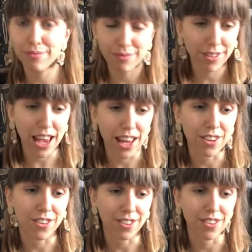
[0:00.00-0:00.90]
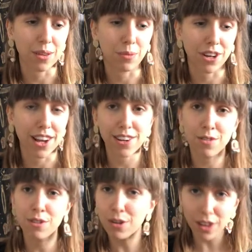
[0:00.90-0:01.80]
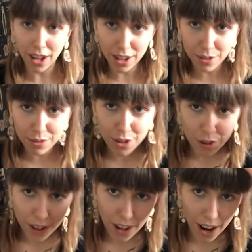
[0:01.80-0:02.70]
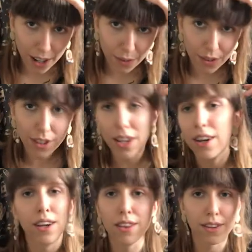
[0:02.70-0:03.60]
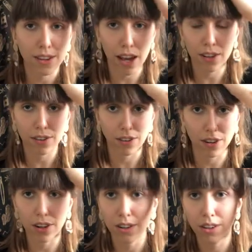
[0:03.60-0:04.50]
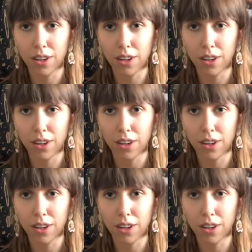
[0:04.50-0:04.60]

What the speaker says: take on the subject. In real life, you can kind of see like the texture.